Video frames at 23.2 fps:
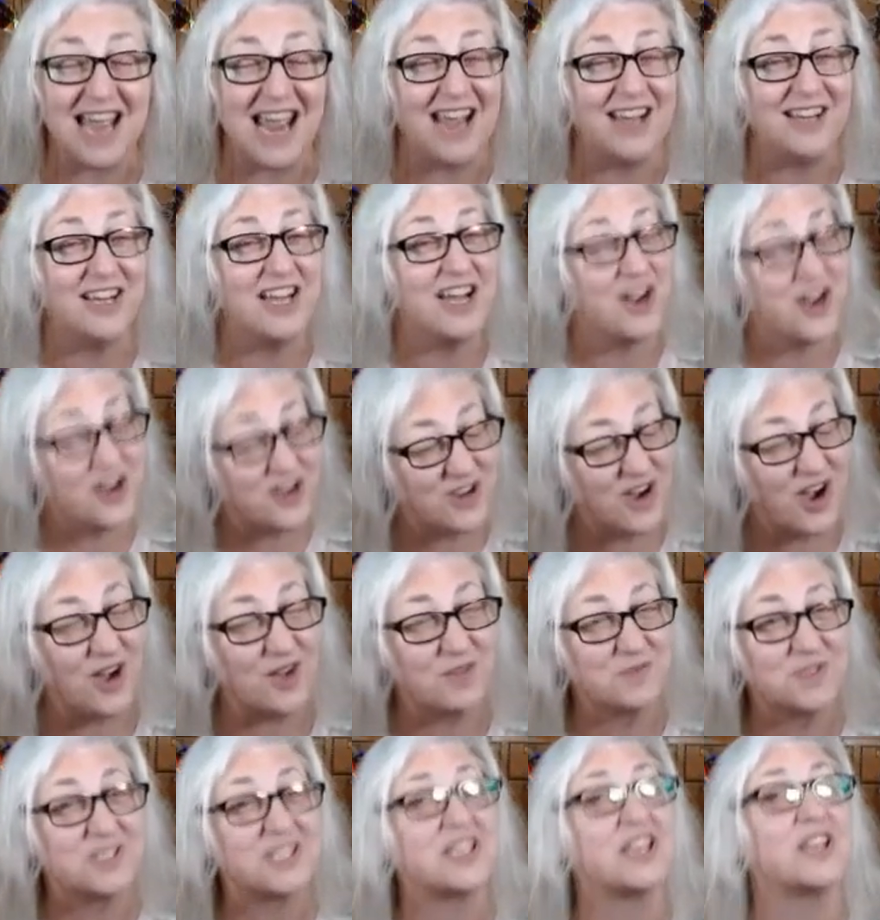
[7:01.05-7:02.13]
And here
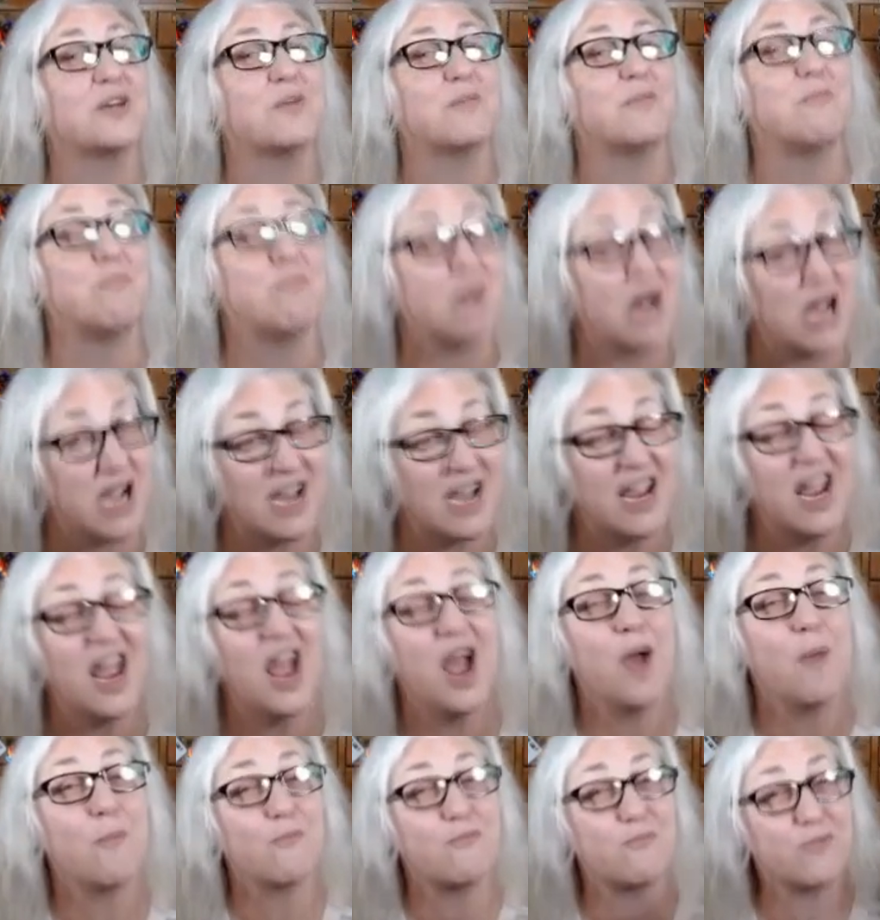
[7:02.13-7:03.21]
comes my
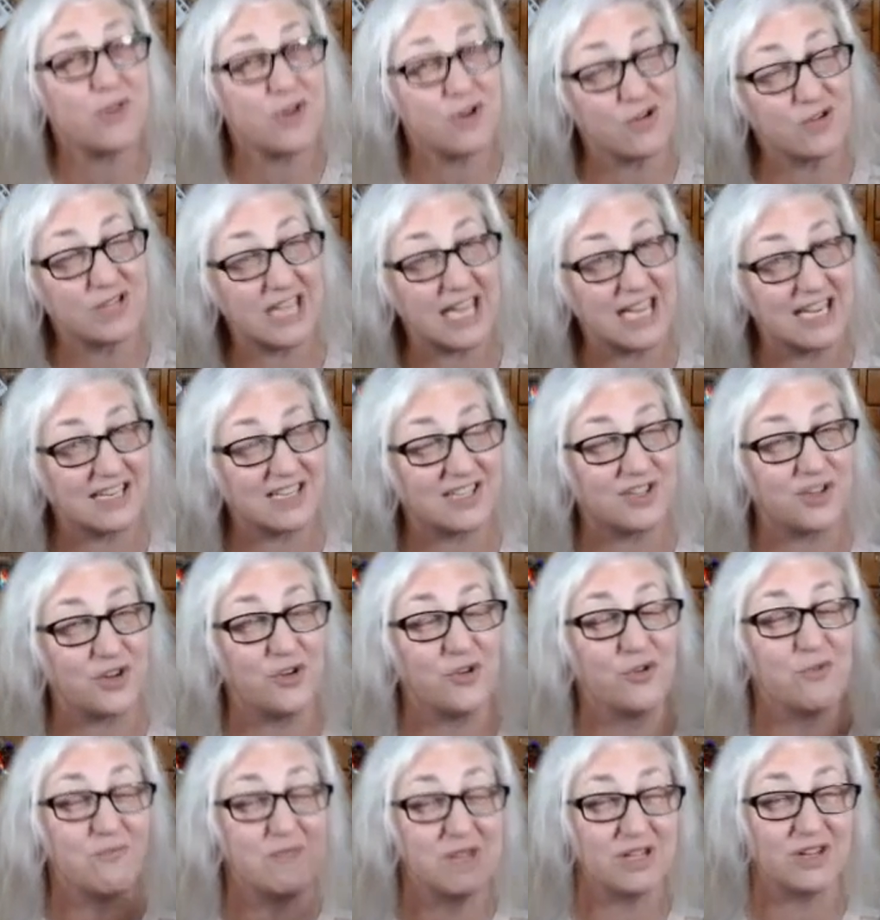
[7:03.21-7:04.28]
protest
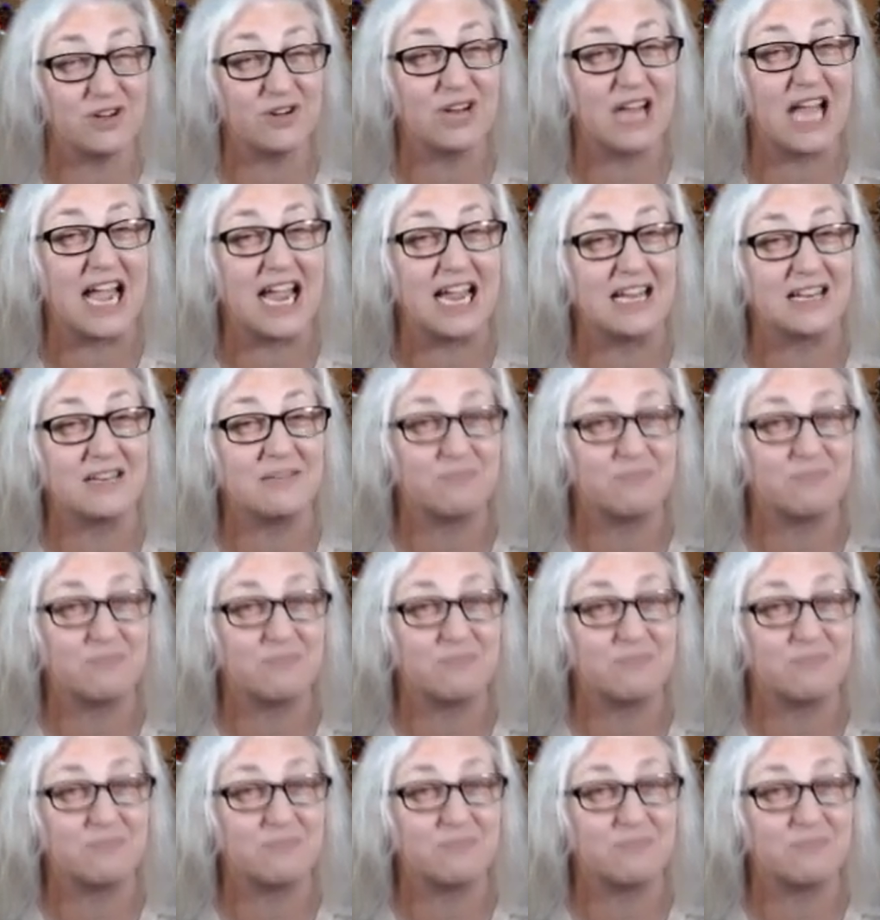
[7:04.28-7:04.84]
to Miller Lite